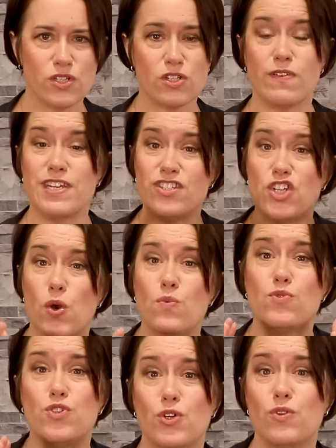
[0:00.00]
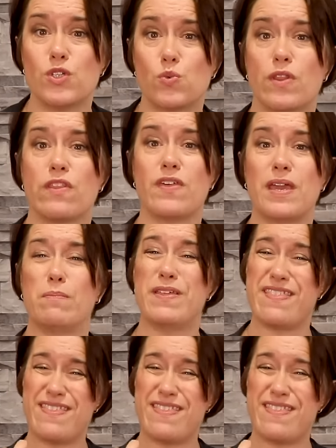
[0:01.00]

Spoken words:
So they don't do this one thing. But